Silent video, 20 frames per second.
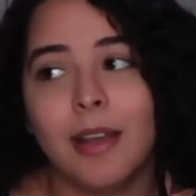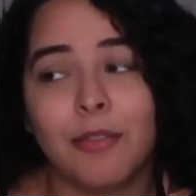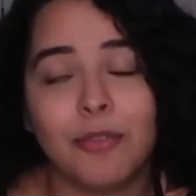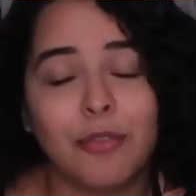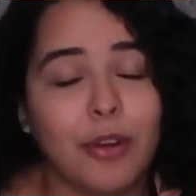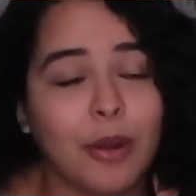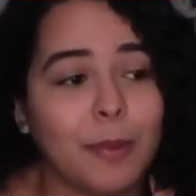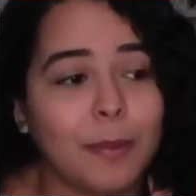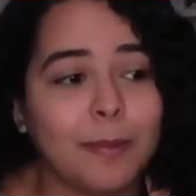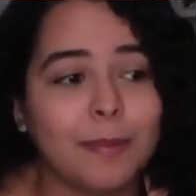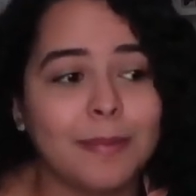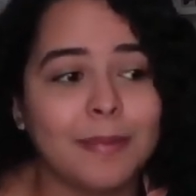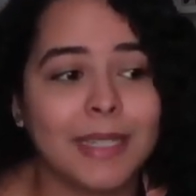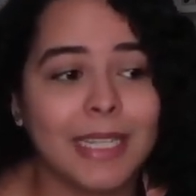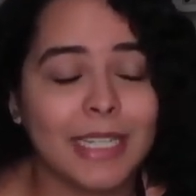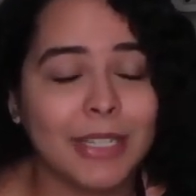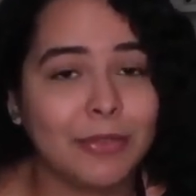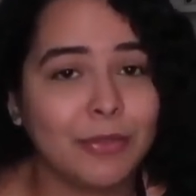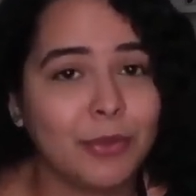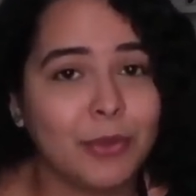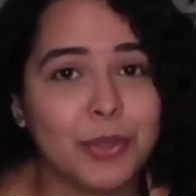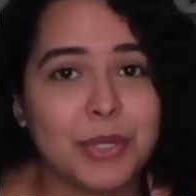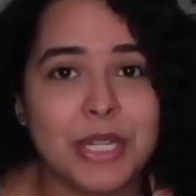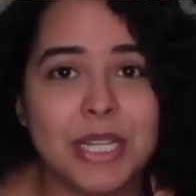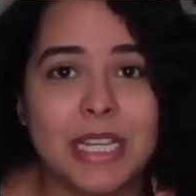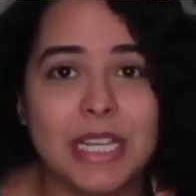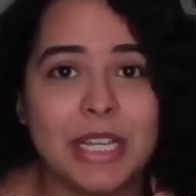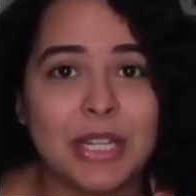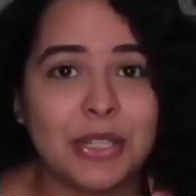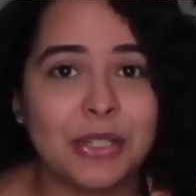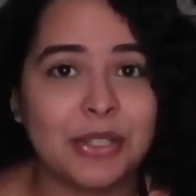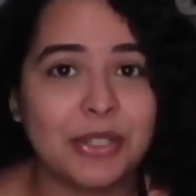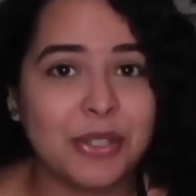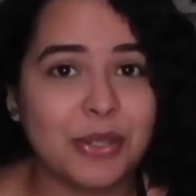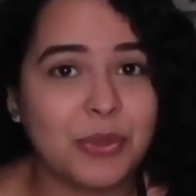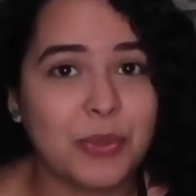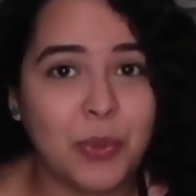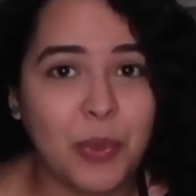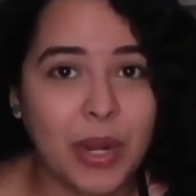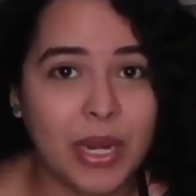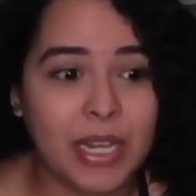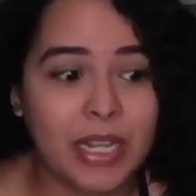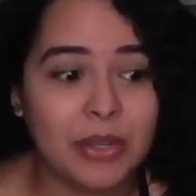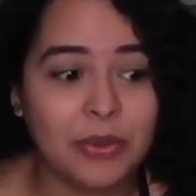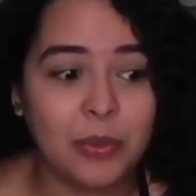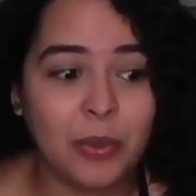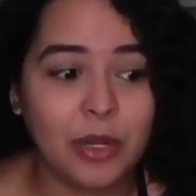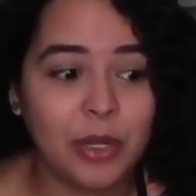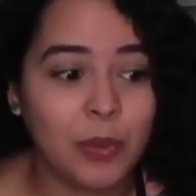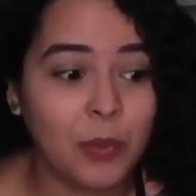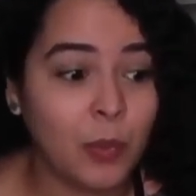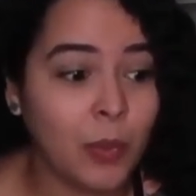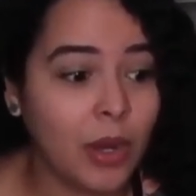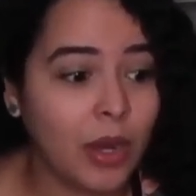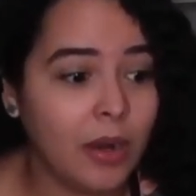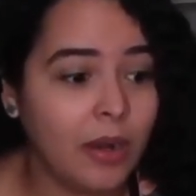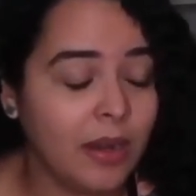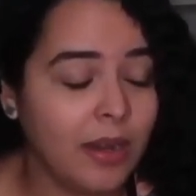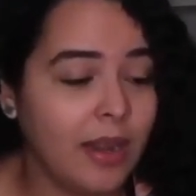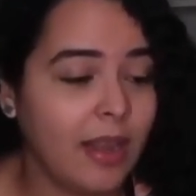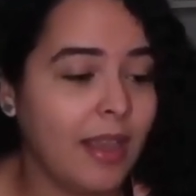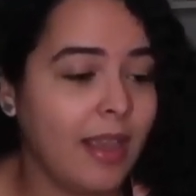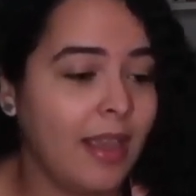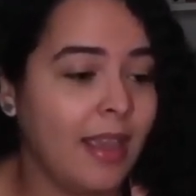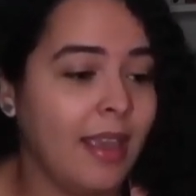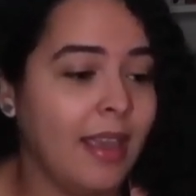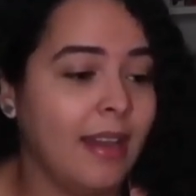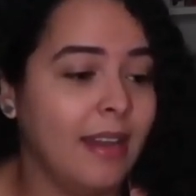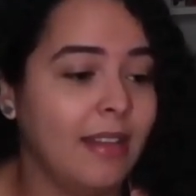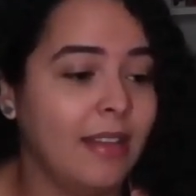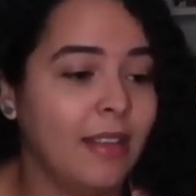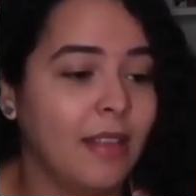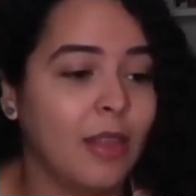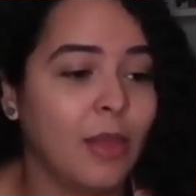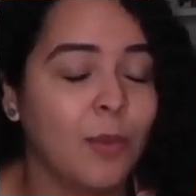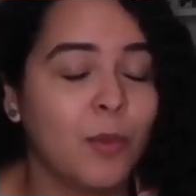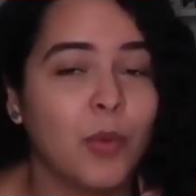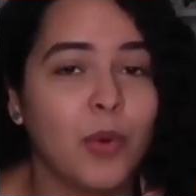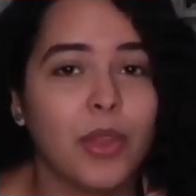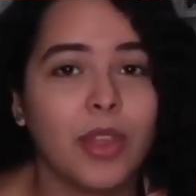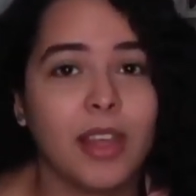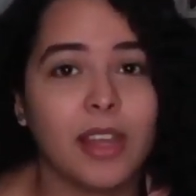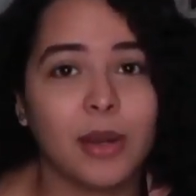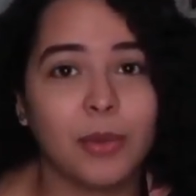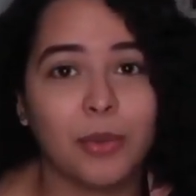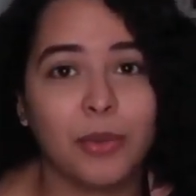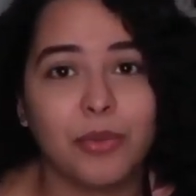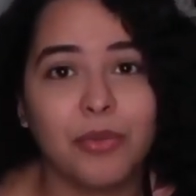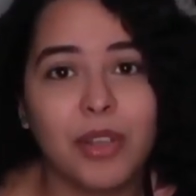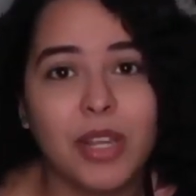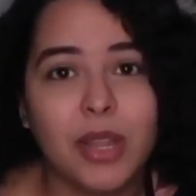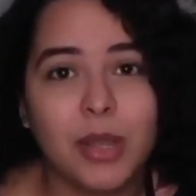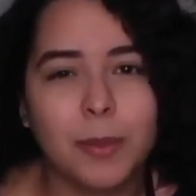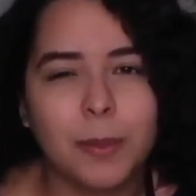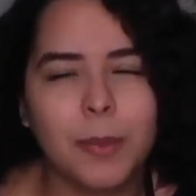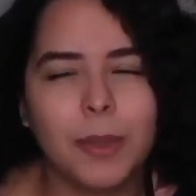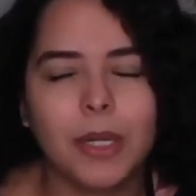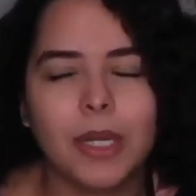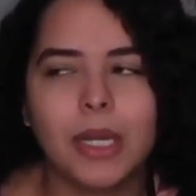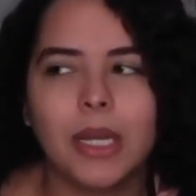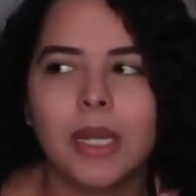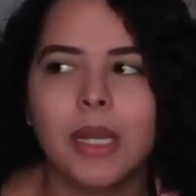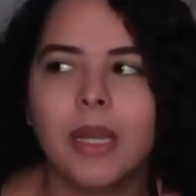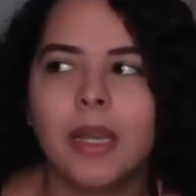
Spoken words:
from like 14 to 20, 21. And the more that I would read the book,